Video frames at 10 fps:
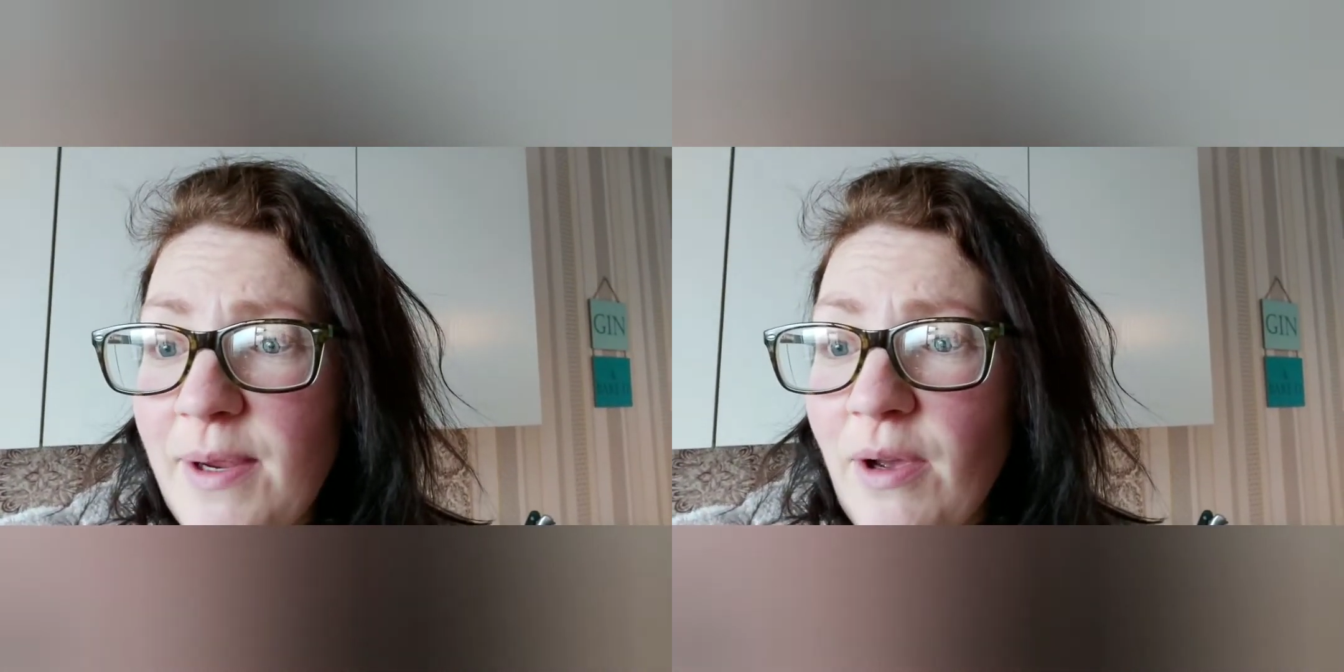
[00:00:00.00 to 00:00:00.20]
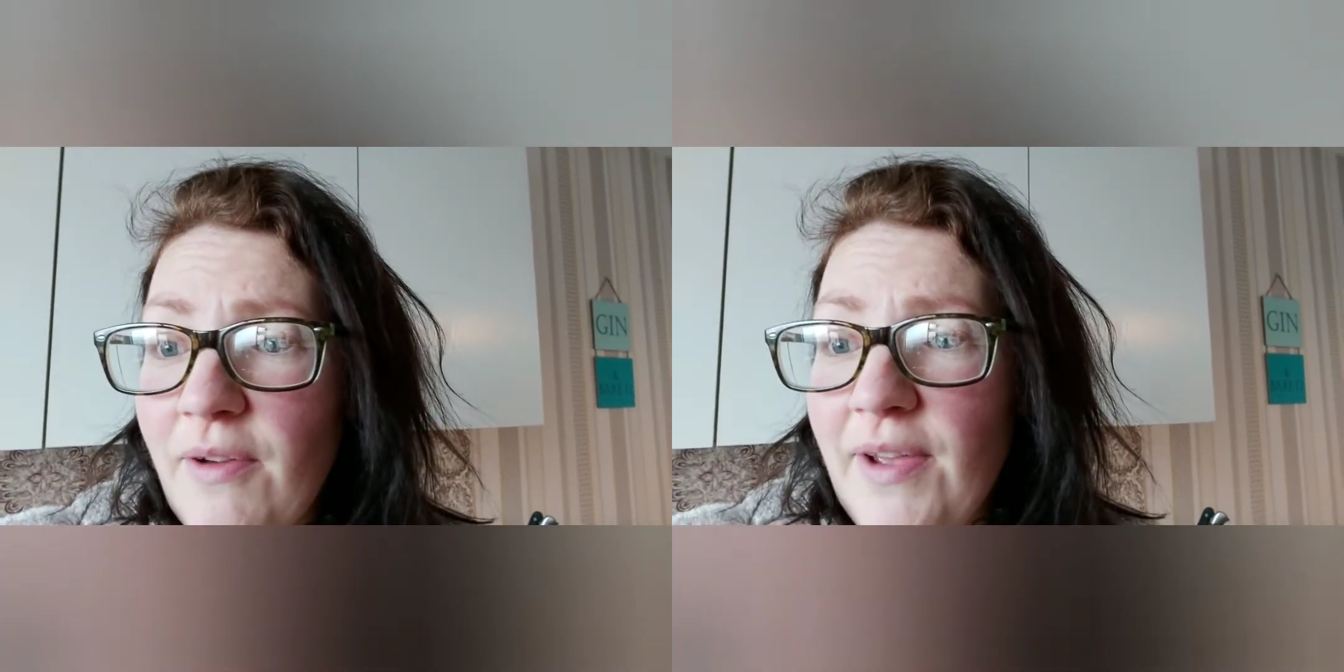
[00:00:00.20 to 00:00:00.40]

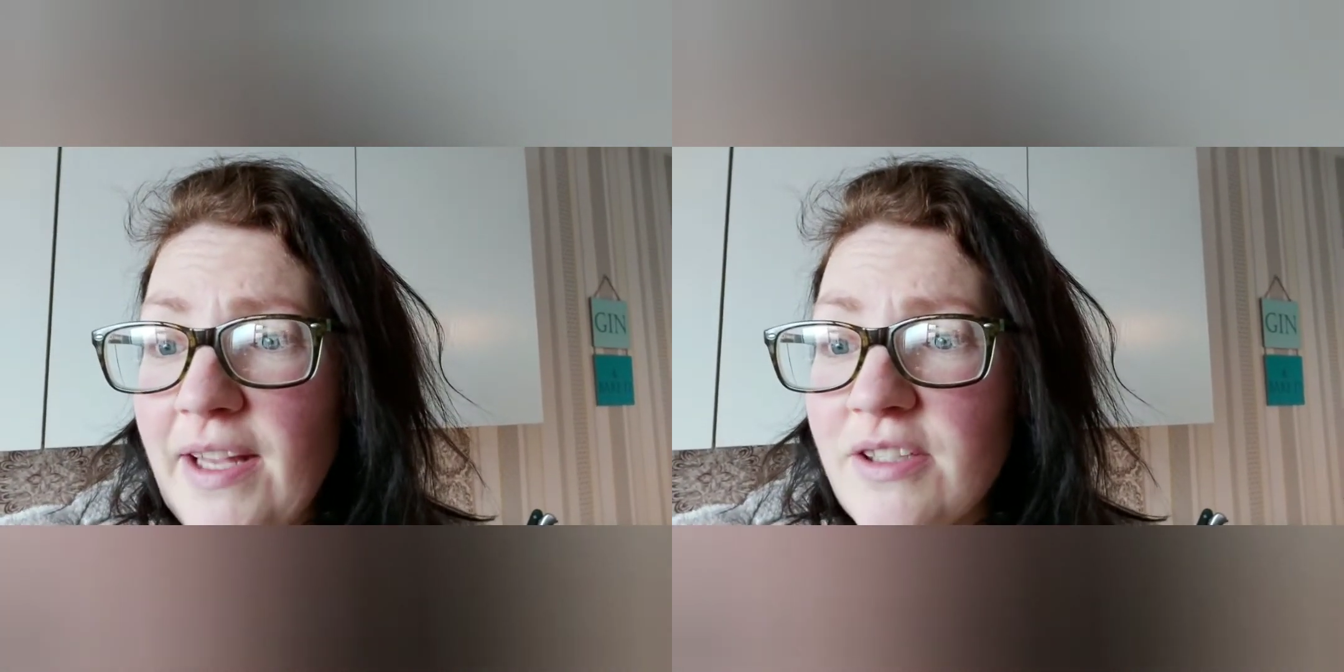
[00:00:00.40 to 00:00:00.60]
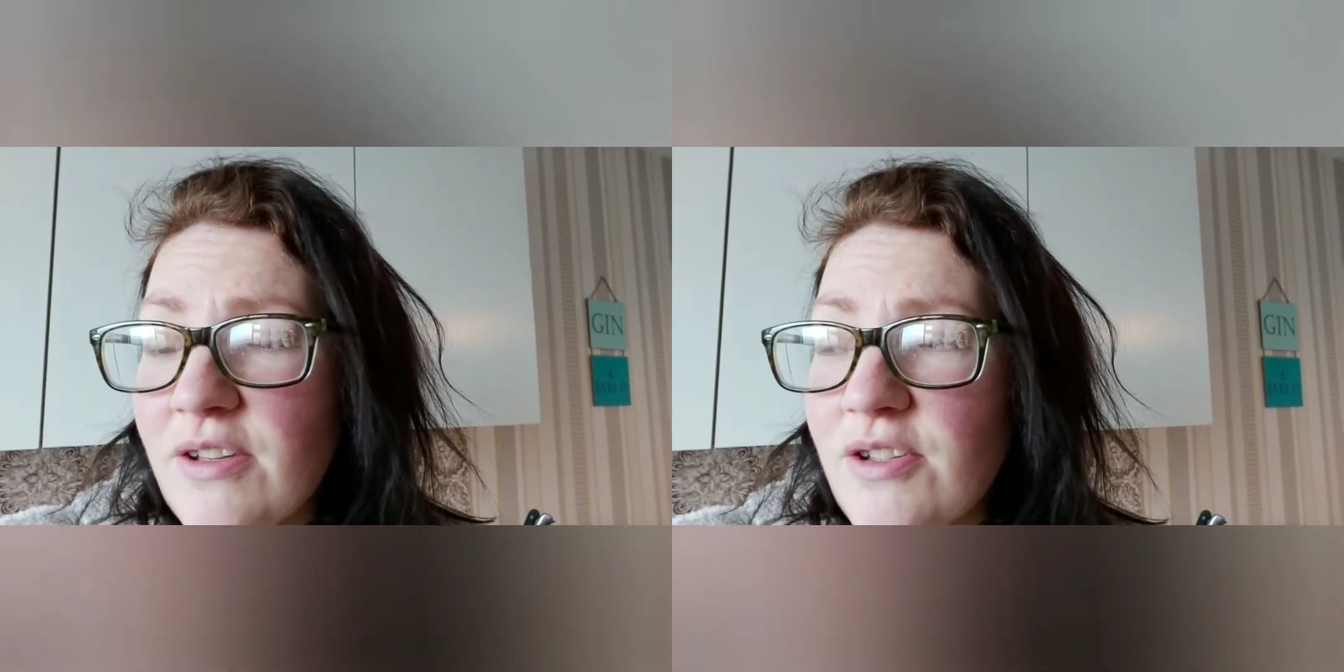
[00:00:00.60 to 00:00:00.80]
I've
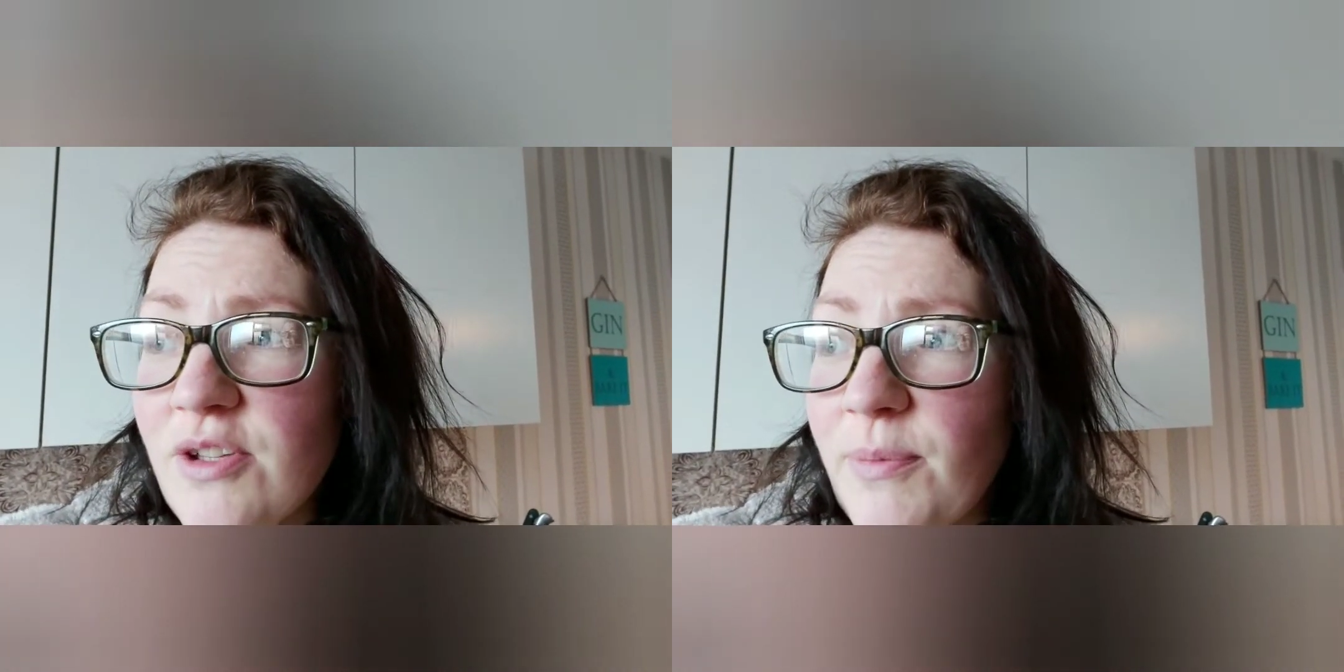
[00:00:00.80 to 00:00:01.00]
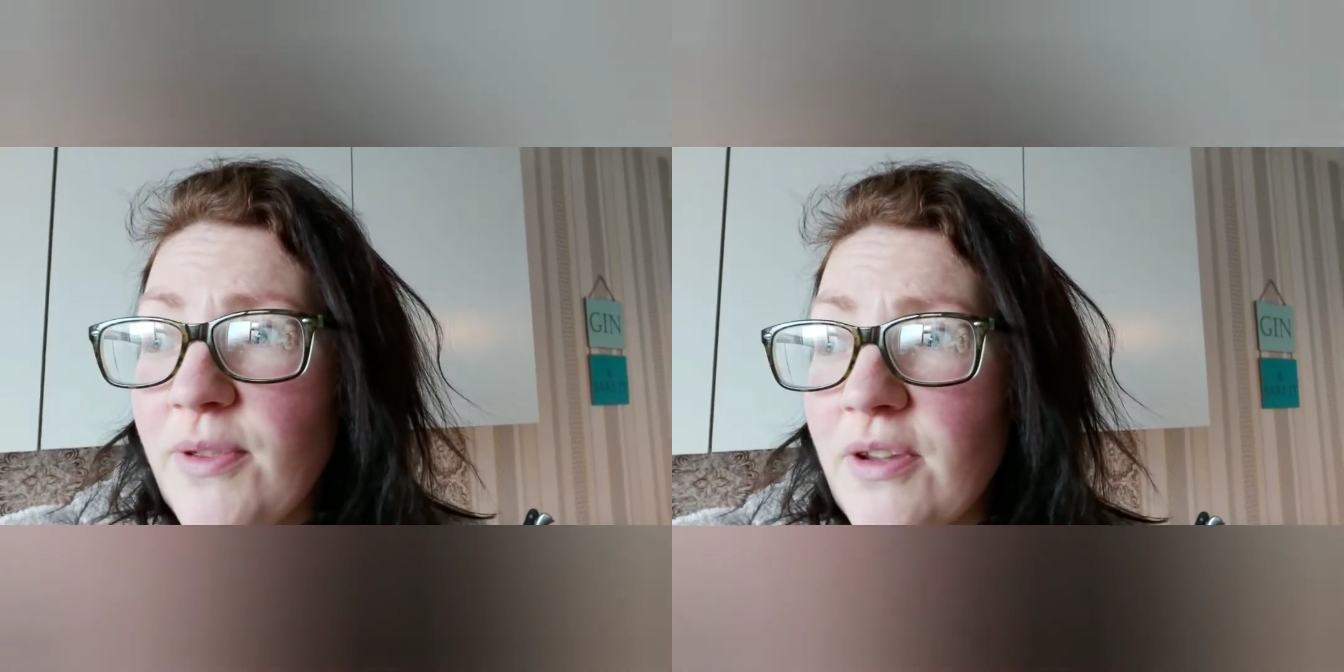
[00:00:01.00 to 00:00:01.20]
had
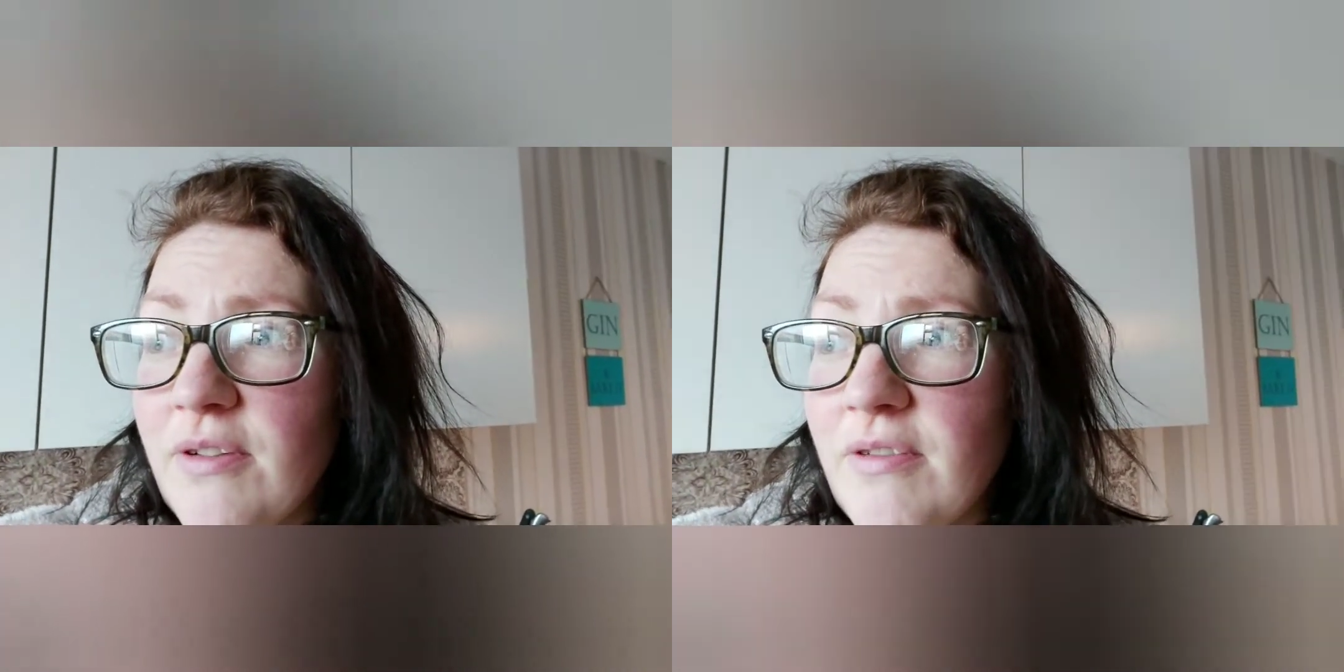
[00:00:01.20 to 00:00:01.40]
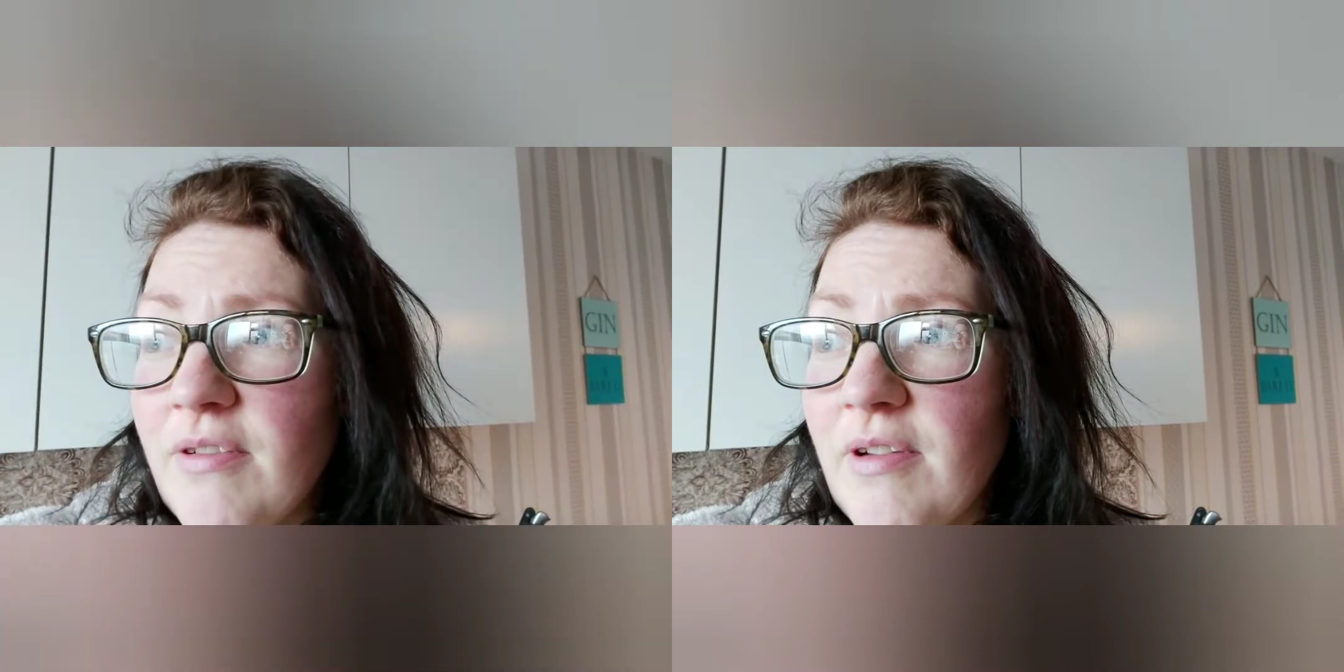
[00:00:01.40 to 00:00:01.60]
something,